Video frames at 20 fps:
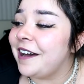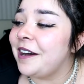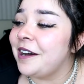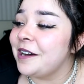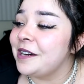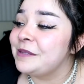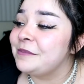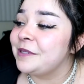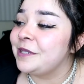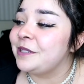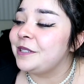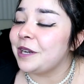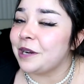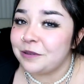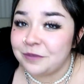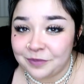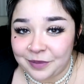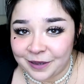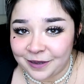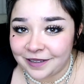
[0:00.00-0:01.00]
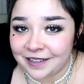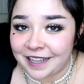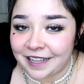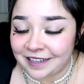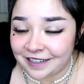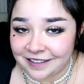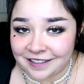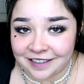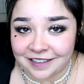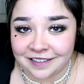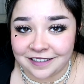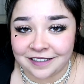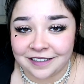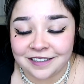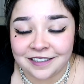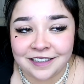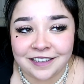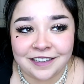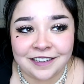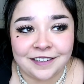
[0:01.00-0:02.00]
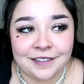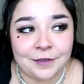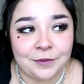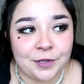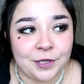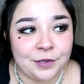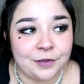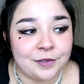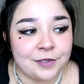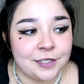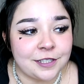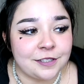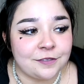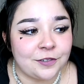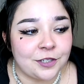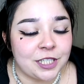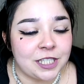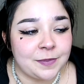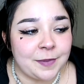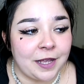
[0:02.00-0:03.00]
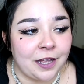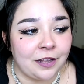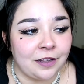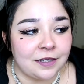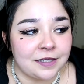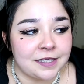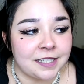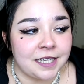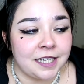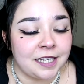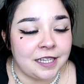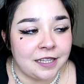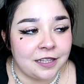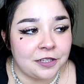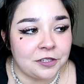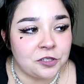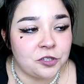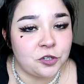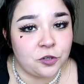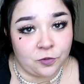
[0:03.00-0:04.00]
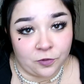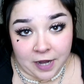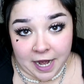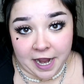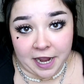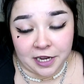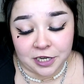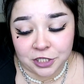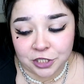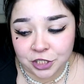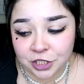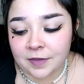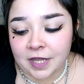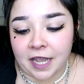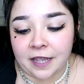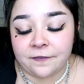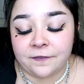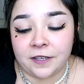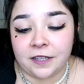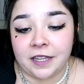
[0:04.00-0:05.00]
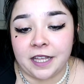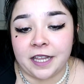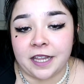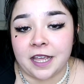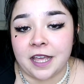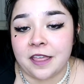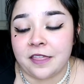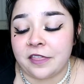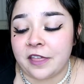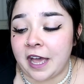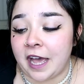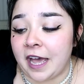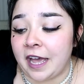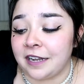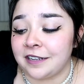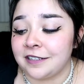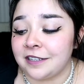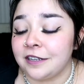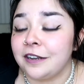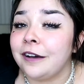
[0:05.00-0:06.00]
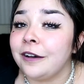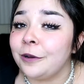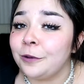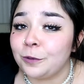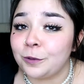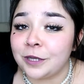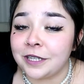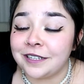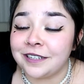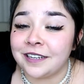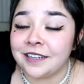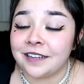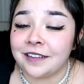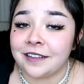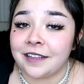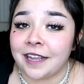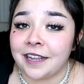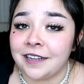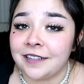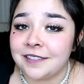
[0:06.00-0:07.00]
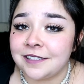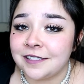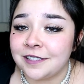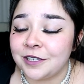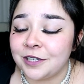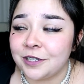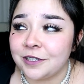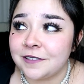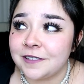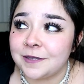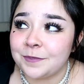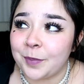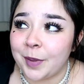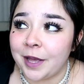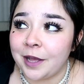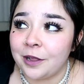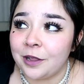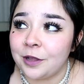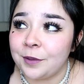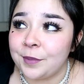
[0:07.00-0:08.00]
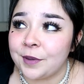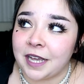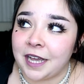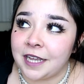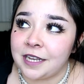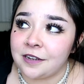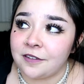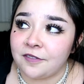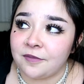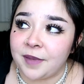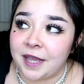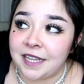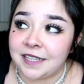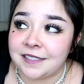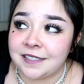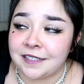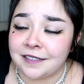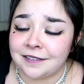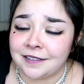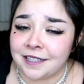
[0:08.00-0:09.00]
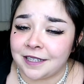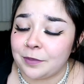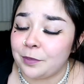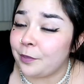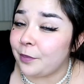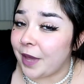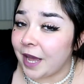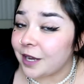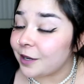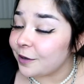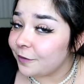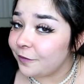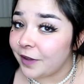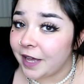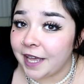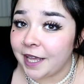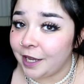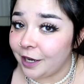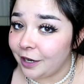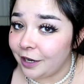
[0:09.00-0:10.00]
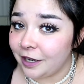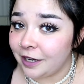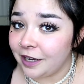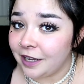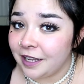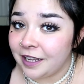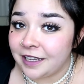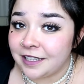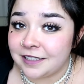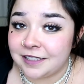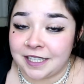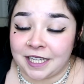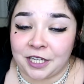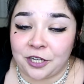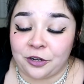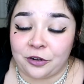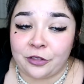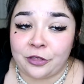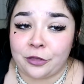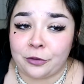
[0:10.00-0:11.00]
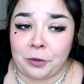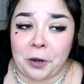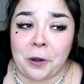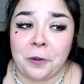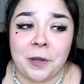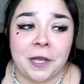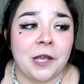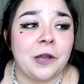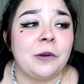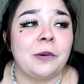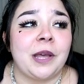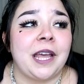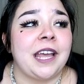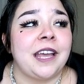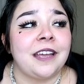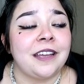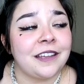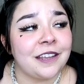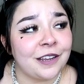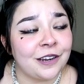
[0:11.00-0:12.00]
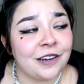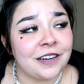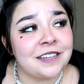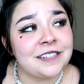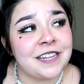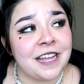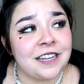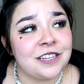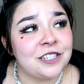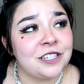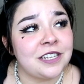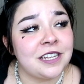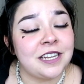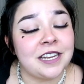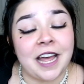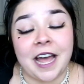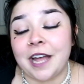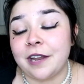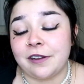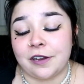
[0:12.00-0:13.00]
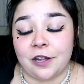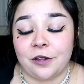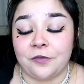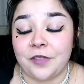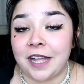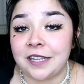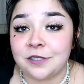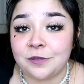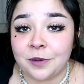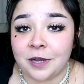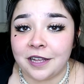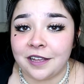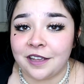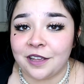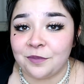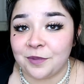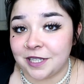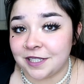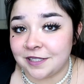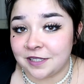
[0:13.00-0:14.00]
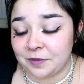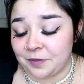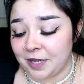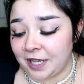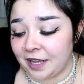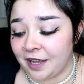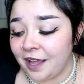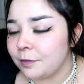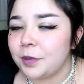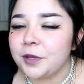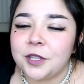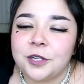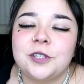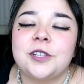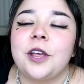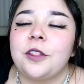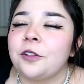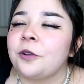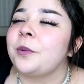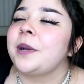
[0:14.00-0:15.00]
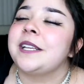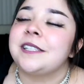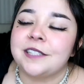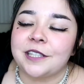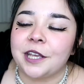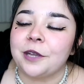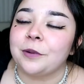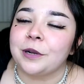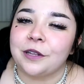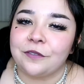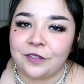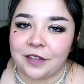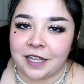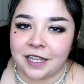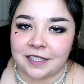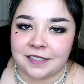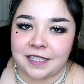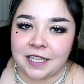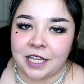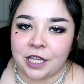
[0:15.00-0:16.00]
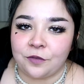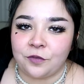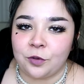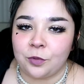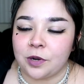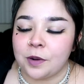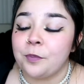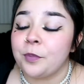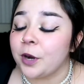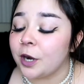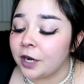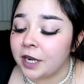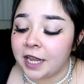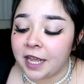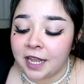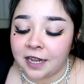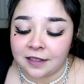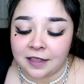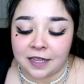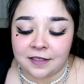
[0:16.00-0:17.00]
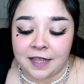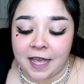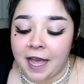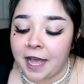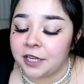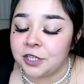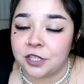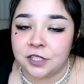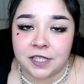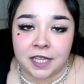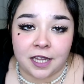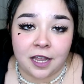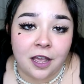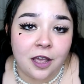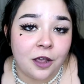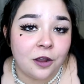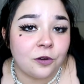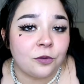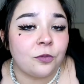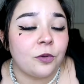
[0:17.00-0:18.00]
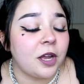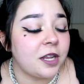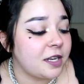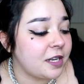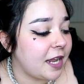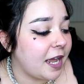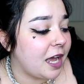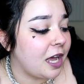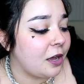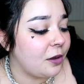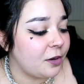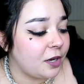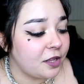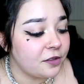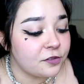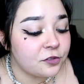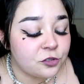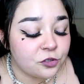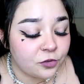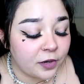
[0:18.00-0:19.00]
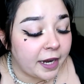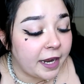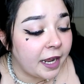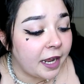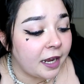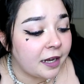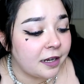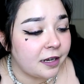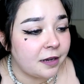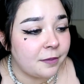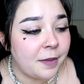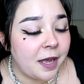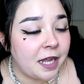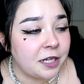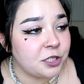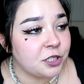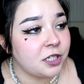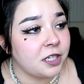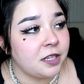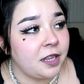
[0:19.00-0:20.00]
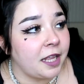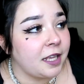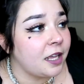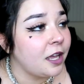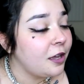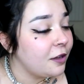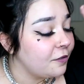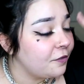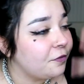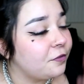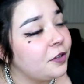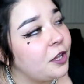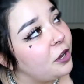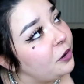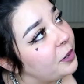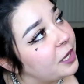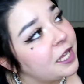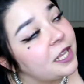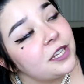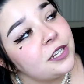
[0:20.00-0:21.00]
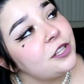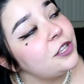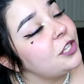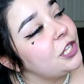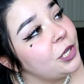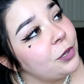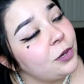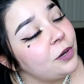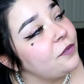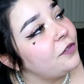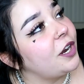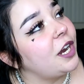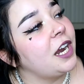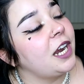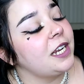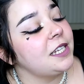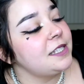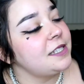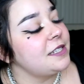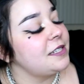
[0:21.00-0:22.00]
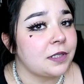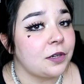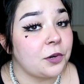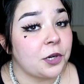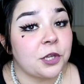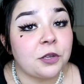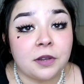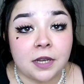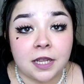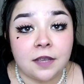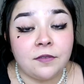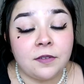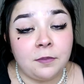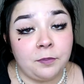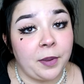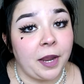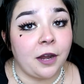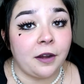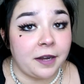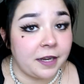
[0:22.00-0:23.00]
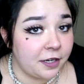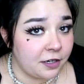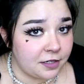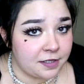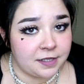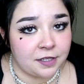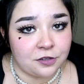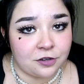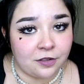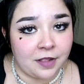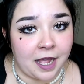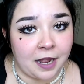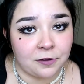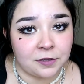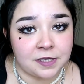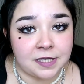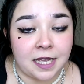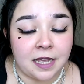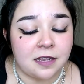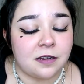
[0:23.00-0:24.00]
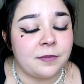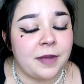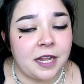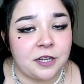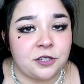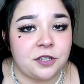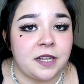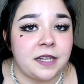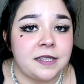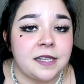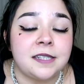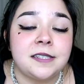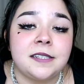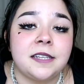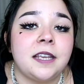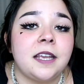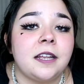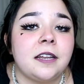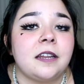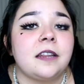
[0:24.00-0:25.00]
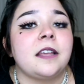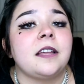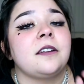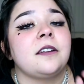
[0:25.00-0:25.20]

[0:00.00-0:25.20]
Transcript: um, don't put anything you use for spells in the trash. I feel like that not only negates your spell, but kind of makes it like backfire like you're throwing away your intention. I don't know, that's what it means to me. But there's other ways to get rid of things, like if you wanna burn it and let the ashes like run down the drain and imagine it like flowing into the universe. Or you can even bury your sigil outside, imagine it's a seed and